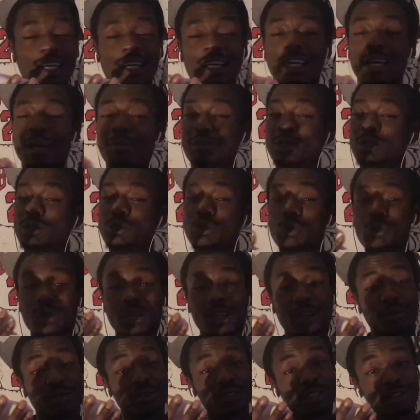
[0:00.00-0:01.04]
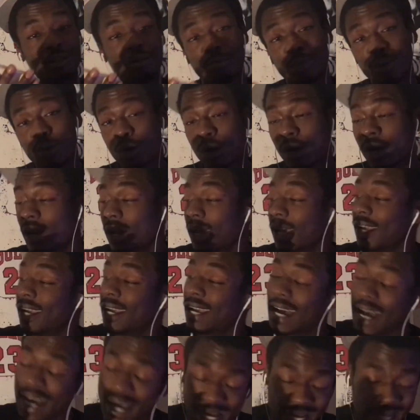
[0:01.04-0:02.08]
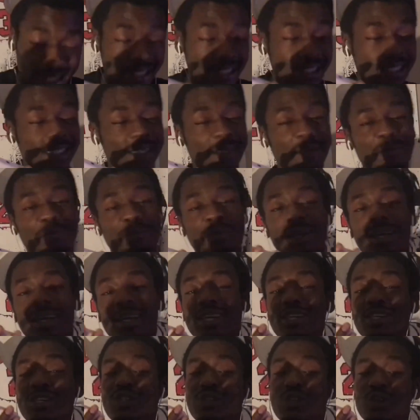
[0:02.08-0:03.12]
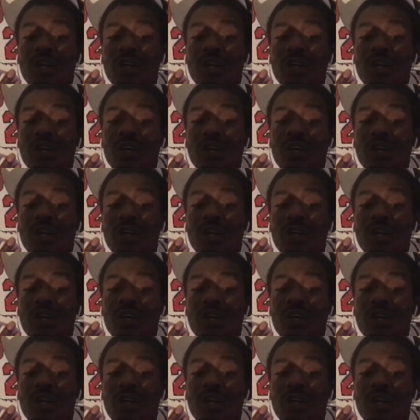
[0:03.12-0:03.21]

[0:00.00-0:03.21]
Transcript: come and tune in for some more shit, man. Cause you know